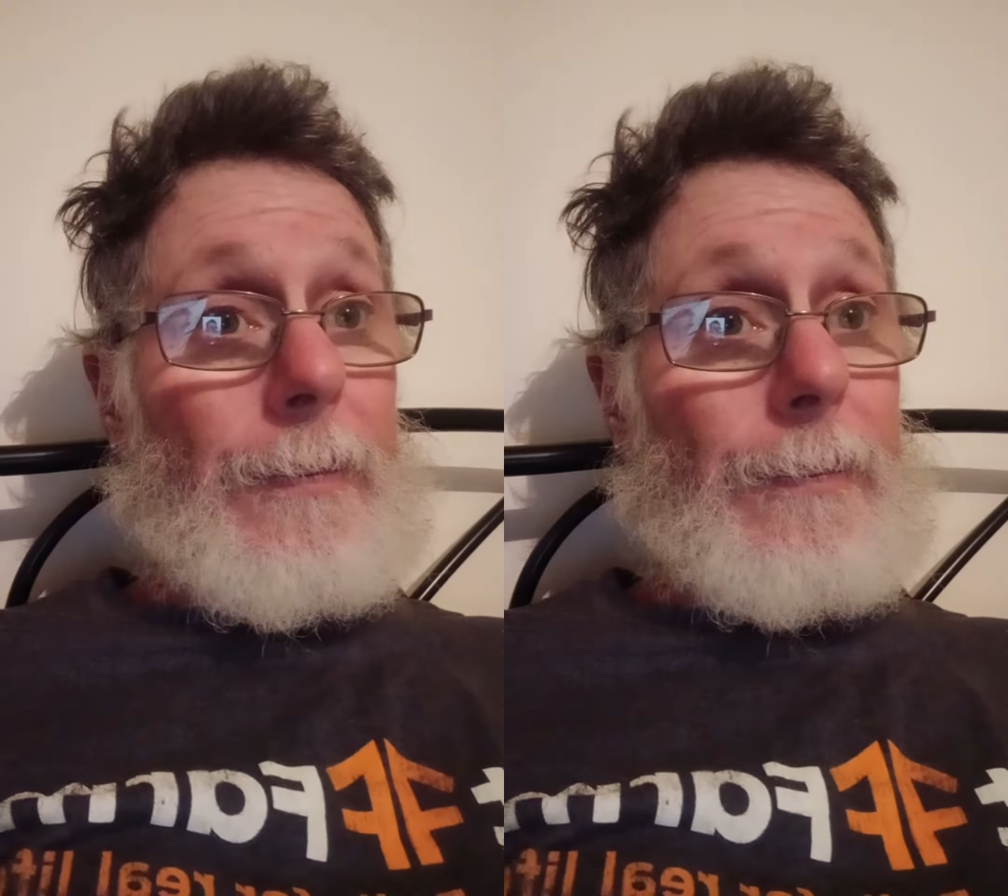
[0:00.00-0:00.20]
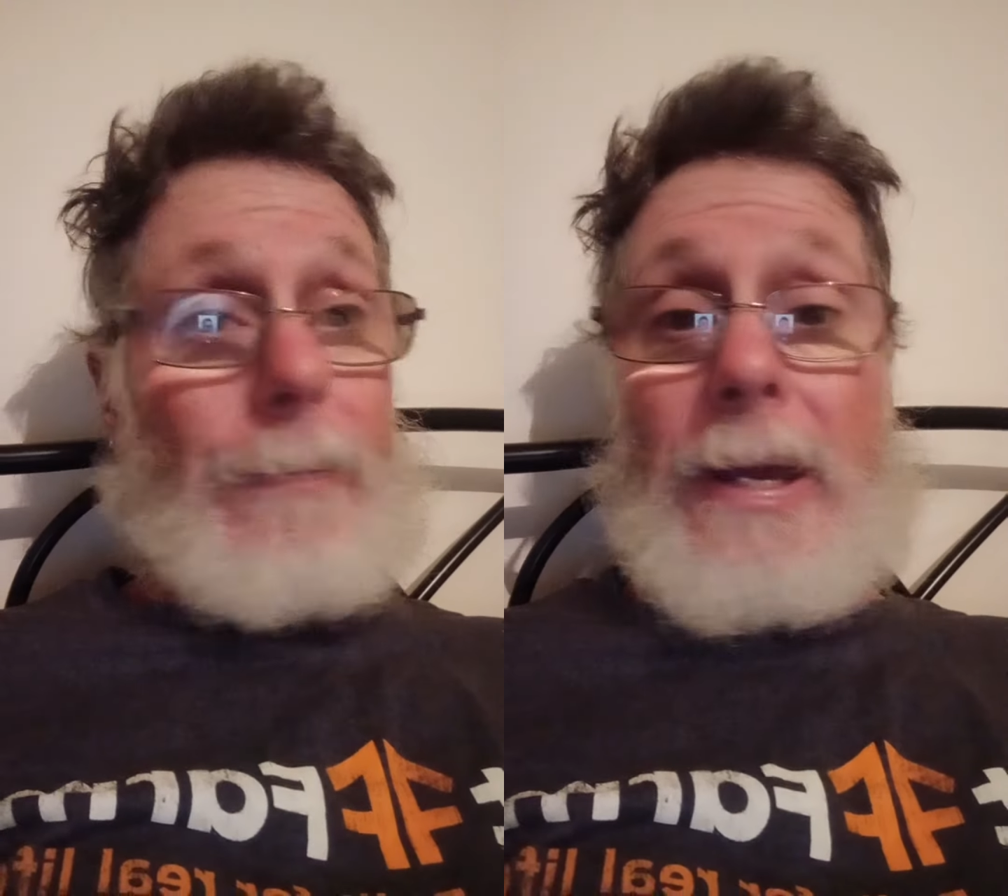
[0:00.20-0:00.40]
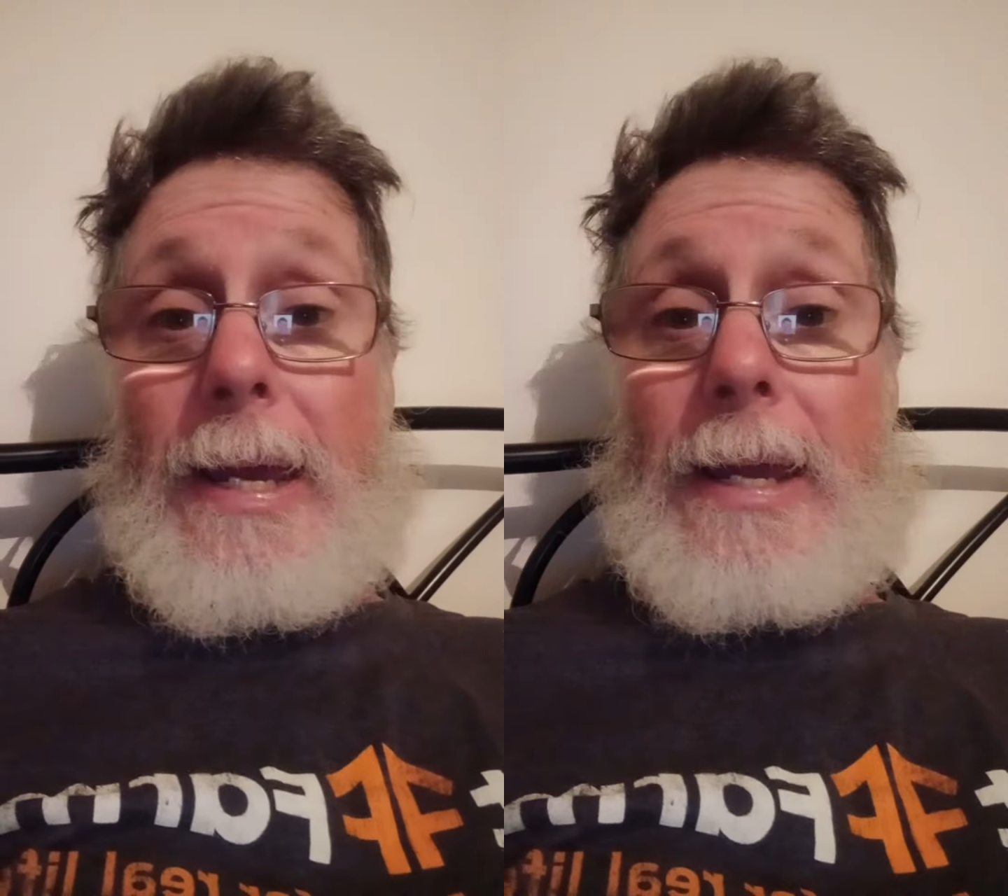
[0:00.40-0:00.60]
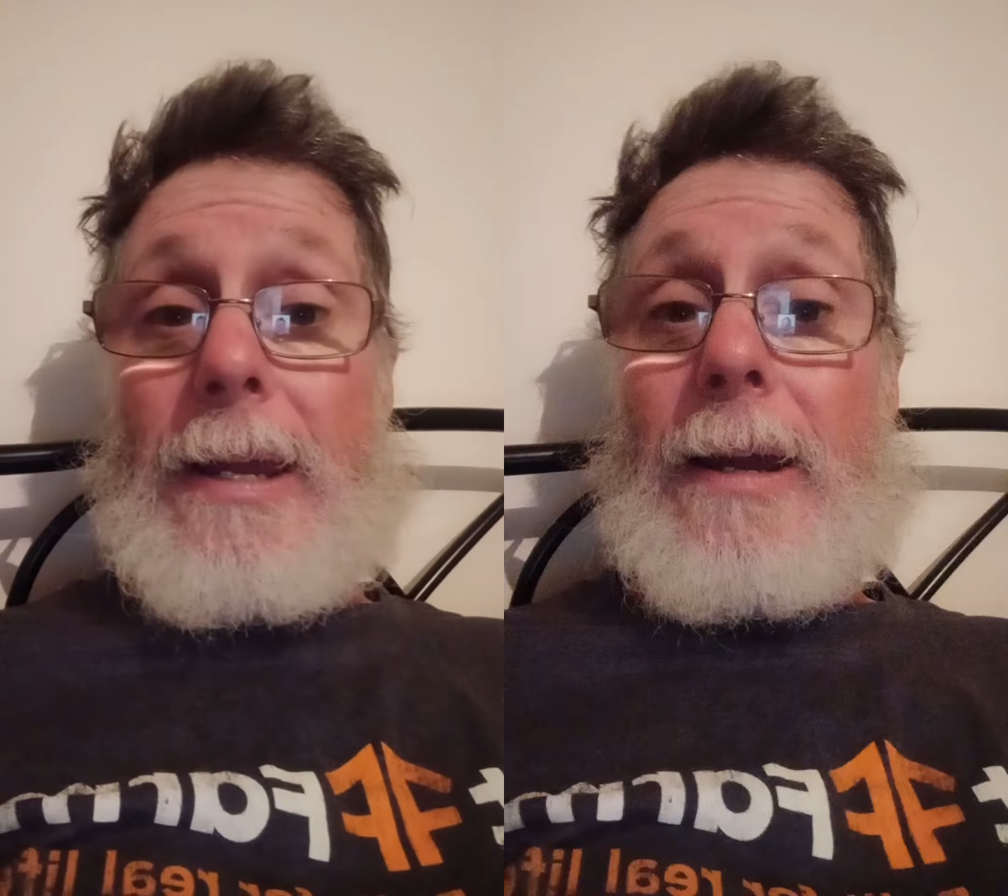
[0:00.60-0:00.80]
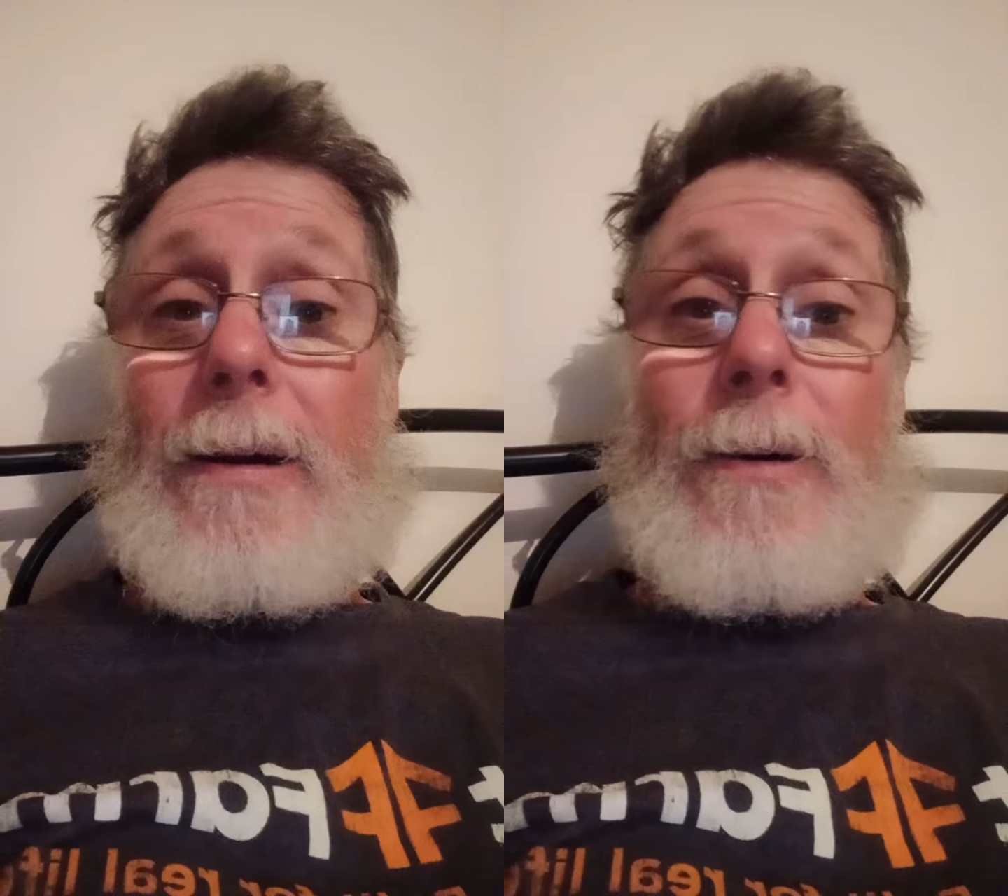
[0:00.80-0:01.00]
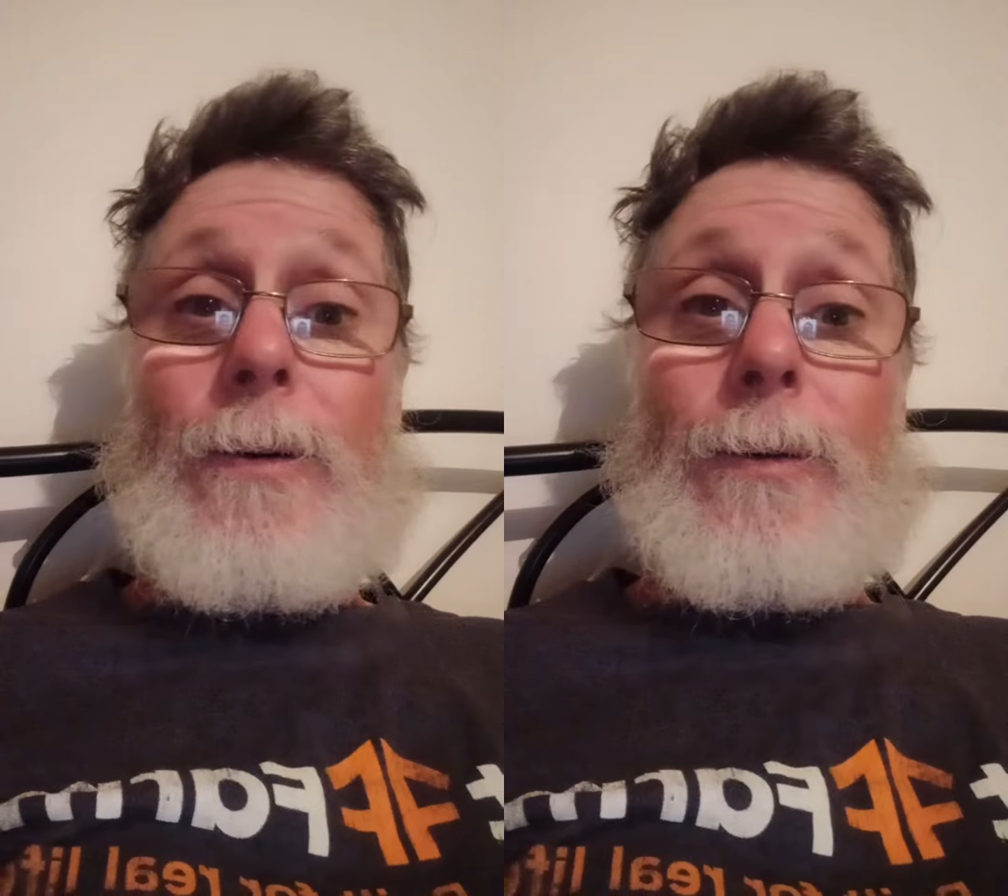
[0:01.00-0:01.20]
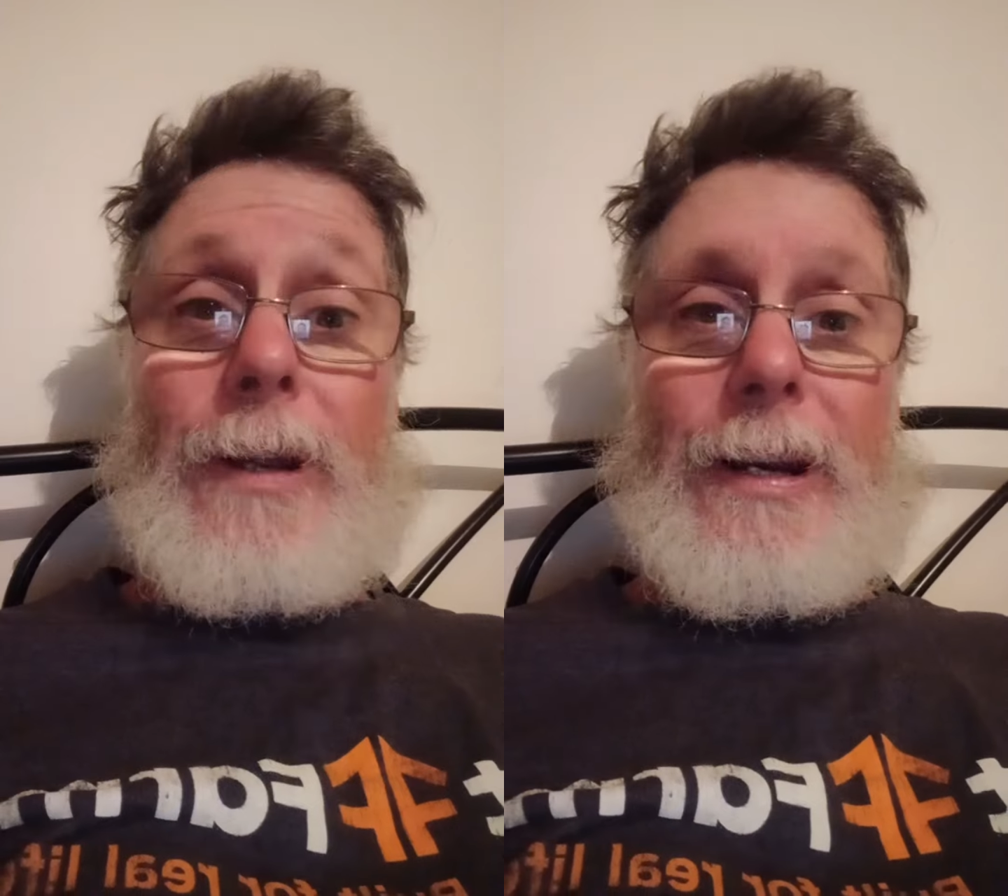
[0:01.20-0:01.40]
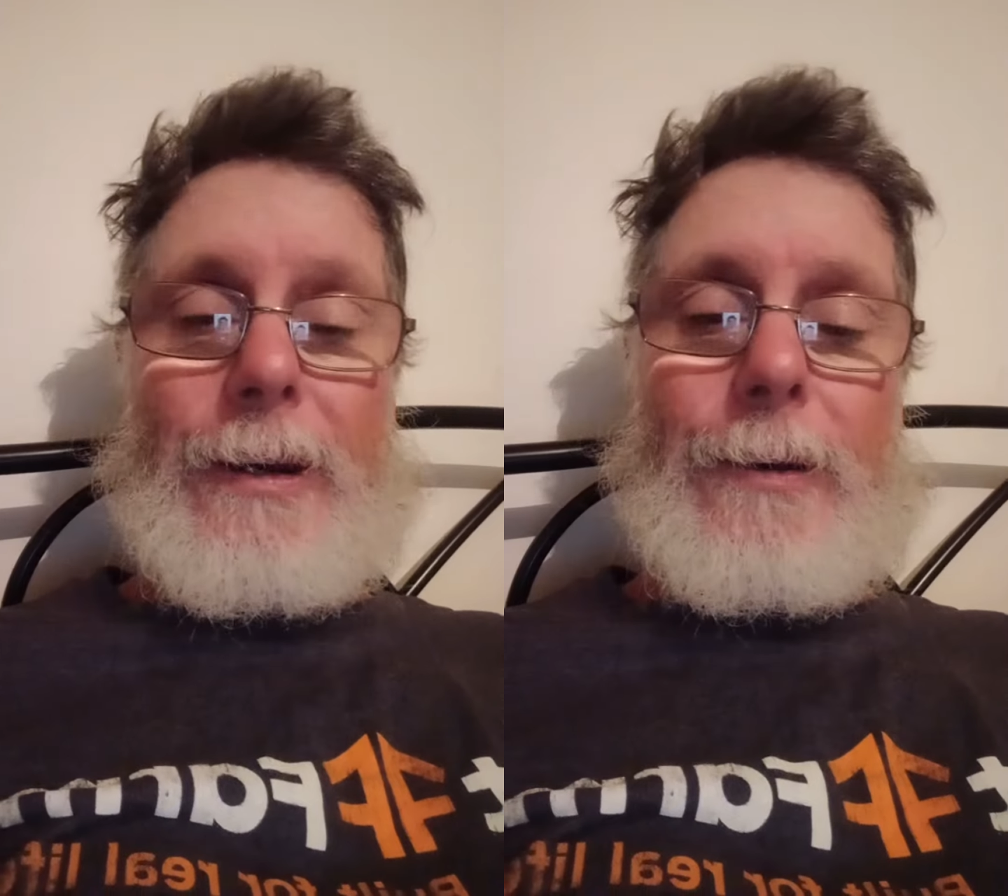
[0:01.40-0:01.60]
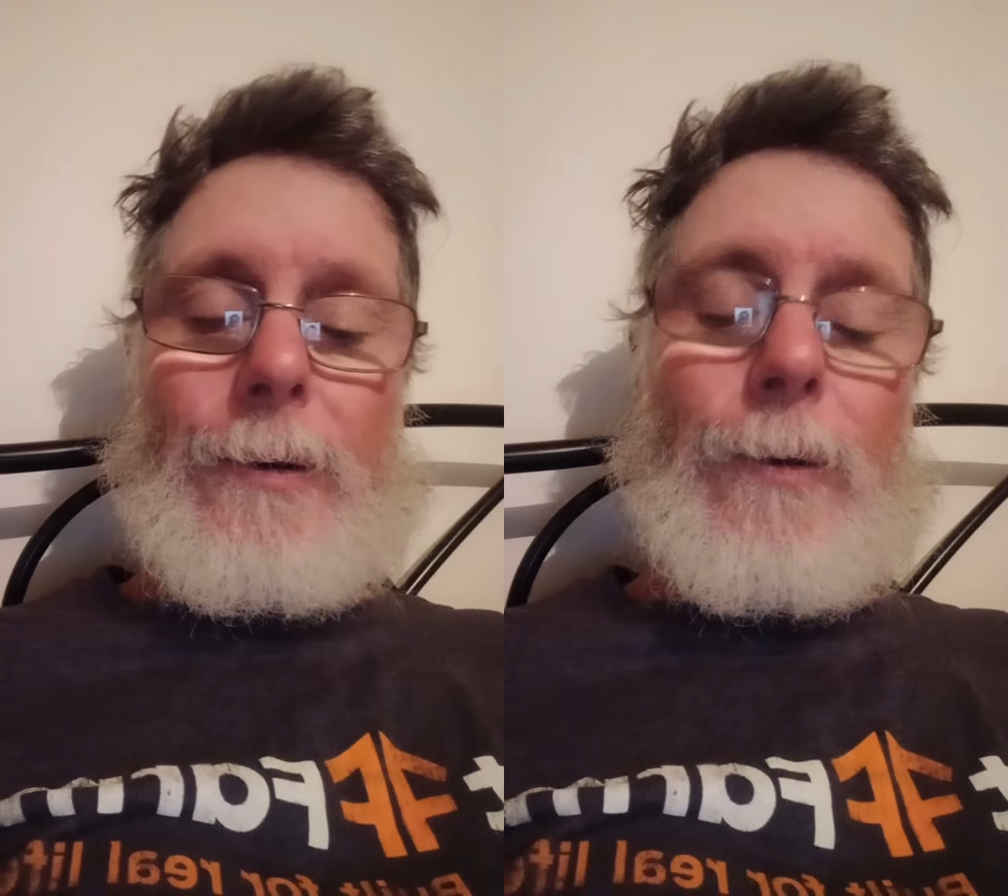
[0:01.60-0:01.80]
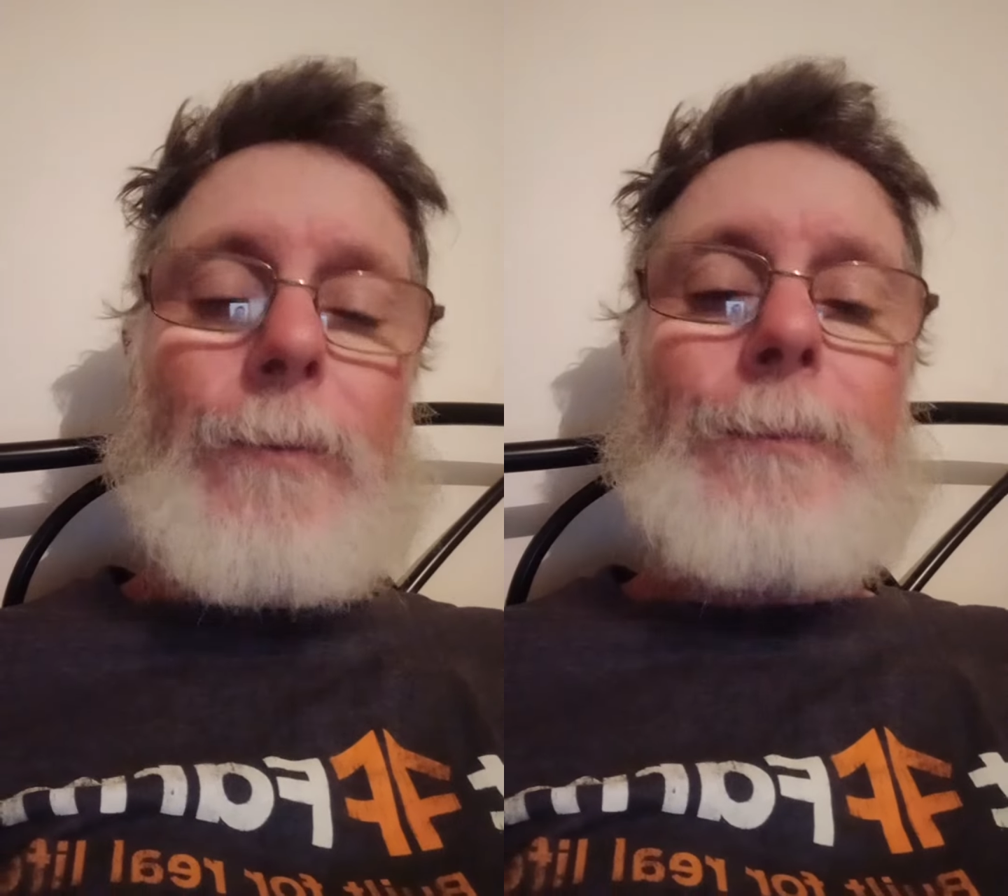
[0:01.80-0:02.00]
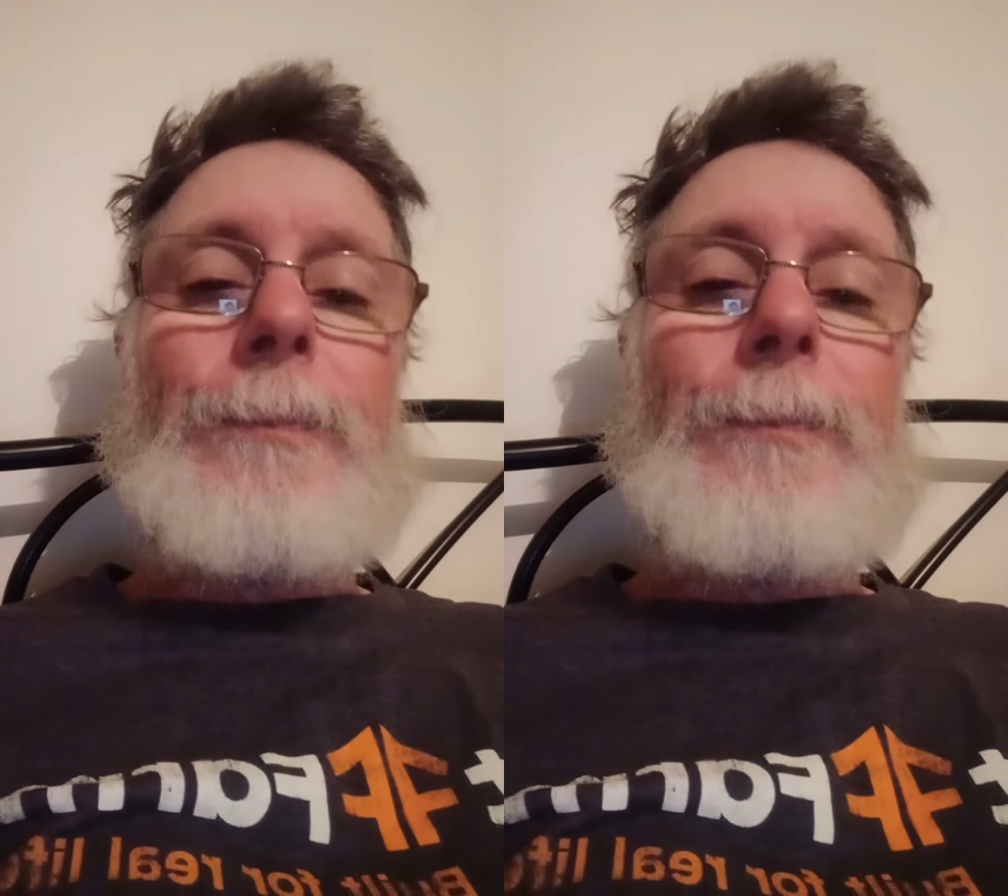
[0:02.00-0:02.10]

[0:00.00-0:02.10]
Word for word: may already know.